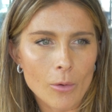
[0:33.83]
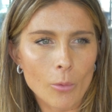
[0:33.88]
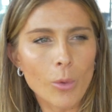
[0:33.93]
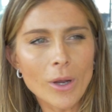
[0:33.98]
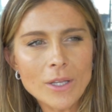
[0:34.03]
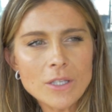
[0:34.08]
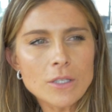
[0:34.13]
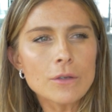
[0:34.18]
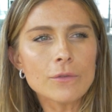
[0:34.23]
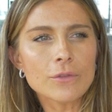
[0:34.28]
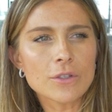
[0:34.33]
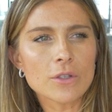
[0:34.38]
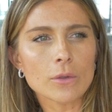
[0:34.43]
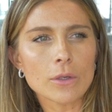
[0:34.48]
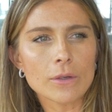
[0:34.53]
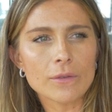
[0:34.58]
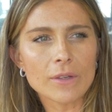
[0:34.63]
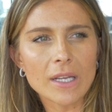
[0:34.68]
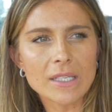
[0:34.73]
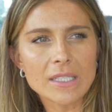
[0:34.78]
Once you've sort
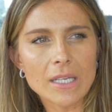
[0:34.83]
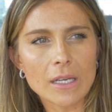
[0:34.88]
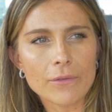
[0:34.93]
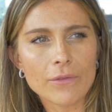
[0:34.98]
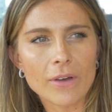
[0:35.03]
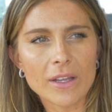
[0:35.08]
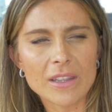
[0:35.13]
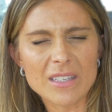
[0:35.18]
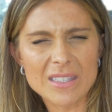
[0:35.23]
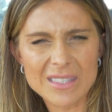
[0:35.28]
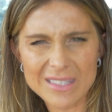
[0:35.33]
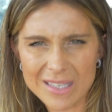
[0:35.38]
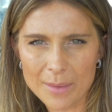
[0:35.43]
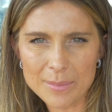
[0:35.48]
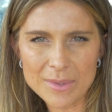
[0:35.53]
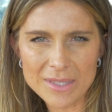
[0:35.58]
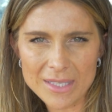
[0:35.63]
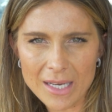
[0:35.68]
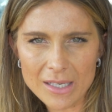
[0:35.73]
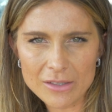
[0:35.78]
of identified the
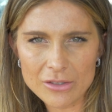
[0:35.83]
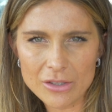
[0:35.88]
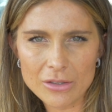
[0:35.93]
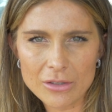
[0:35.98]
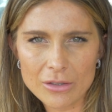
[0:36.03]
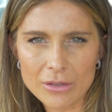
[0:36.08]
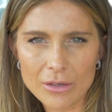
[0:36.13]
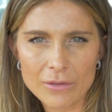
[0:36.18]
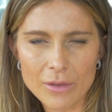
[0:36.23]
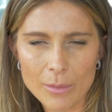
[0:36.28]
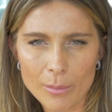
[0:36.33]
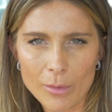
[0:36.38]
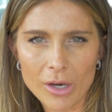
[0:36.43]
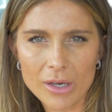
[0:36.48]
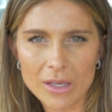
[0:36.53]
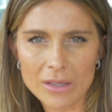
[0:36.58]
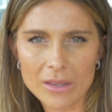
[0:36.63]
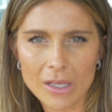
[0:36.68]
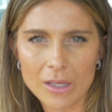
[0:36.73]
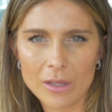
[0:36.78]
subsector of the
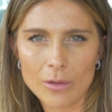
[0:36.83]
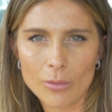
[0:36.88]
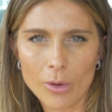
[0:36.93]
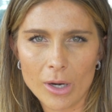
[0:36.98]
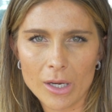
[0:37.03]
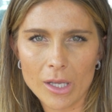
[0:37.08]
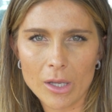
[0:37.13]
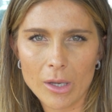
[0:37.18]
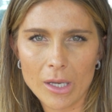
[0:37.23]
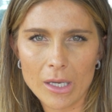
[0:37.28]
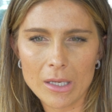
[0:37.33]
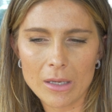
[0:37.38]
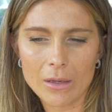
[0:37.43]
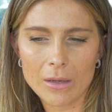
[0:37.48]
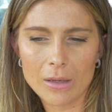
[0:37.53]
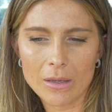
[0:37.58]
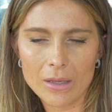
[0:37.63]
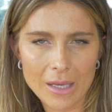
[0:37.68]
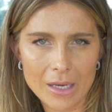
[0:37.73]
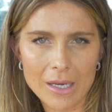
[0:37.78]
market that you want
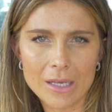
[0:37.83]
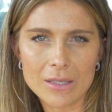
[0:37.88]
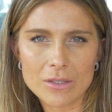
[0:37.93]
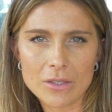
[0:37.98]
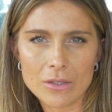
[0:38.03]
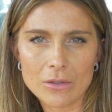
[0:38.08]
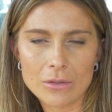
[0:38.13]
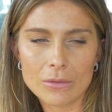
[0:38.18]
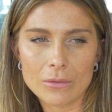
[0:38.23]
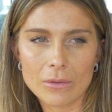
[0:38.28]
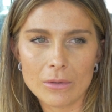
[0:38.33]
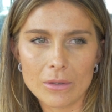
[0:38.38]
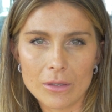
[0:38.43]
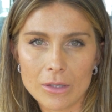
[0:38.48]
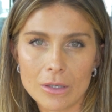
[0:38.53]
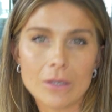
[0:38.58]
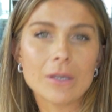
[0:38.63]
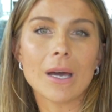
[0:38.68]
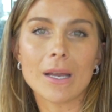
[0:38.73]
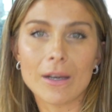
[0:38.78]
to get into,
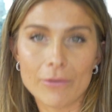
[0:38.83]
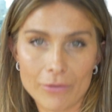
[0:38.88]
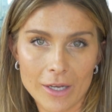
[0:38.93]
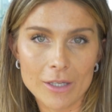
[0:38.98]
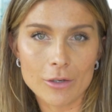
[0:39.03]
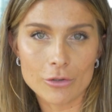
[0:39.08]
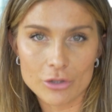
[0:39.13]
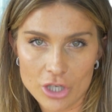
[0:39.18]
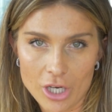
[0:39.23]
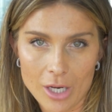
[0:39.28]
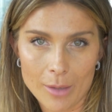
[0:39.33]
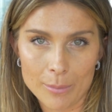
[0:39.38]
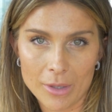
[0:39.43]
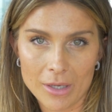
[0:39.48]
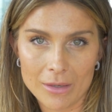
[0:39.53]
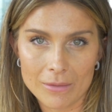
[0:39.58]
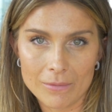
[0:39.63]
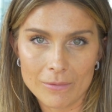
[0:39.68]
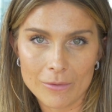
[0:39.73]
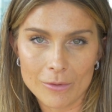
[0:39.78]
you got to find your
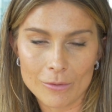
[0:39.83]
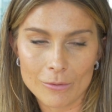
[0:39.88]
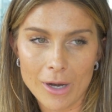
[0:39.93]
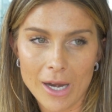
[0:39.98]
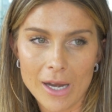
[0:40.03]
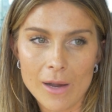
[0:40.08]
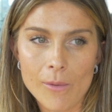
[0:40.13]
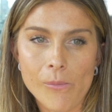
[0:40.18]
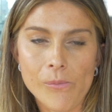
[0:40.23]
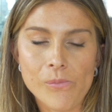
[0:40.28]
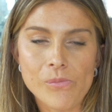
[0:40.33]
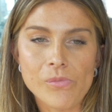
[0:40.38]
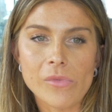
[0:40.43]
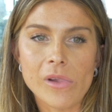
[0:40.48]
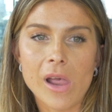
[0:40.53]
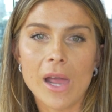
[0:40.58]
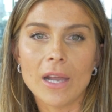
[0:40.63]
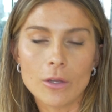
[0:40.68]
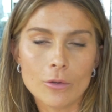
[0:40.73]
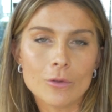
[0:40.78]
champion, right?
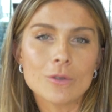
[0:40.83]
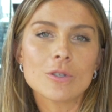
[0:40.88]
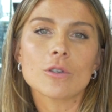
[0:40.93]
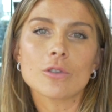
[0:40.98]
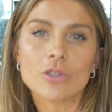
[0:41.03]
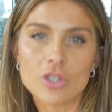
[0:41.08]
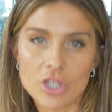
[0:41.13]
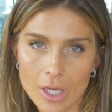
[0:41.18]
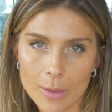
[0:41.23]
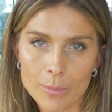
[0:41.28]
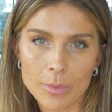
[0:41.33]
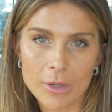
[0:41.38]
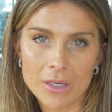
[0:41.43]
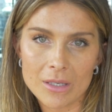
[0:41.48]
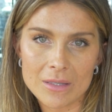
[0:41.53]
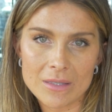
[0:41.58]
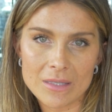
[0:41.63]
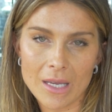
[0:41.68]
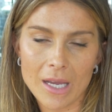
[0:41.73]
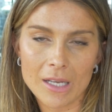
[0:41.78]
And who's your champion
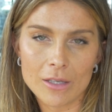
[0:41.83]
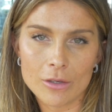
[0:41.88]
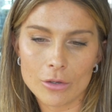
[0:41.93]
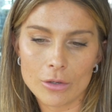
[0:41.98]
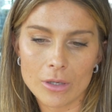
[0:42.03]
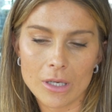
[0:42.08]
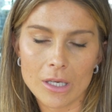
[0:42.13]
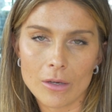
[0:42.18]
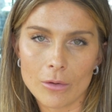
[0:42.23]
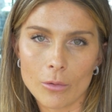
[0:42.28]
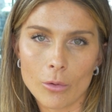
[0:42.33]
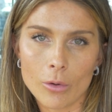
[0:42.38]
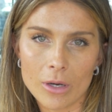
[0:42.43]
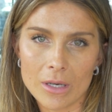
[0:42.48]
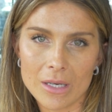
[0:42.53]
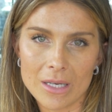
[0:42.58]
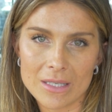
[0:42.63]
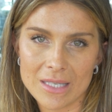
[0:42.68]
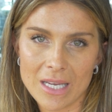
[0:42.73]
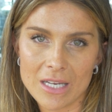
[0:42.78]
inside your
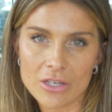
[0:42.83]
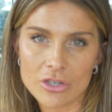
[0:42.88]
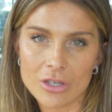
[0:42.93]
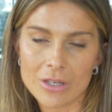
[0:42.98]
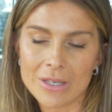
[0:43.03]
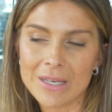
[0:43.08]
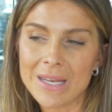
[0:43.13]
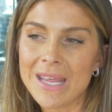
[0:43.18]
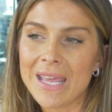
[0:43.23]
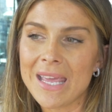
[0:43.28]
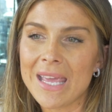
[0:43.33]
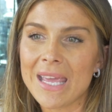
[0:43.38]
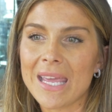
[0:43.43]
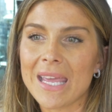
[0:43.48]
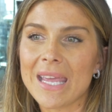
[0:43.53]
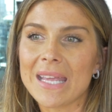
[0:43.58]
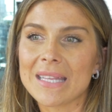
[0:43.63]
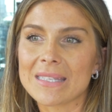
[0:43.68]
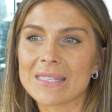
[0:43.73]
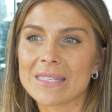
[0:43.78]
organization?
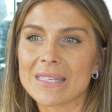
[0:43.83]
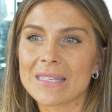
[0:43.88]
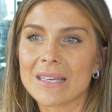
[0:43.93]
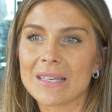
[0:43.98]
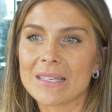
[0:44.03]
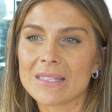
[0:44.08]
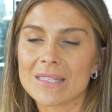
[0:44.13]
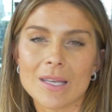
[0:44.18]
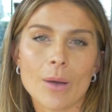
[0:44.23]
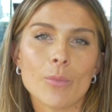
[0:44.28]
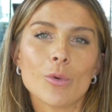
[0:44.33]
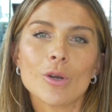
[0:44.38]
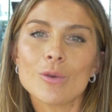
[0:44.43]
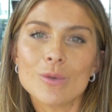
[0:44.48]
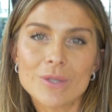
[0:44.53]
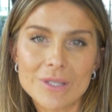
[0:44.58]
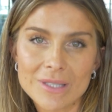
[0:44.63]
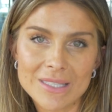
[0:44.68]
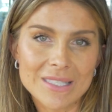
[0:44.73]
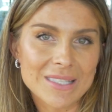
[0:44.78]
It's someone
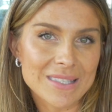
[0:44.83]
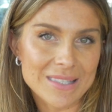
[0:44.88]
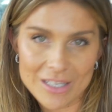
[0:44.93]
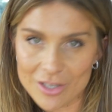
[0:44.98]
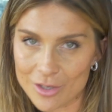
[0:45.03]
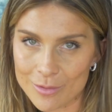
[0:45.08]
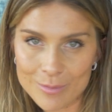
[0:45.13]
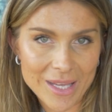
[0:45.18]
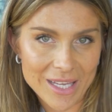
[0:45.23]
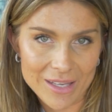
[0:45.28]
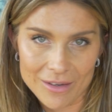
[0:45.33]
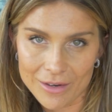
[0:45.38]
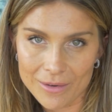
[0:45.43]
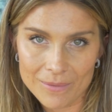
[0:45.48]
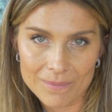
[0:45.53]
who's a decision maker.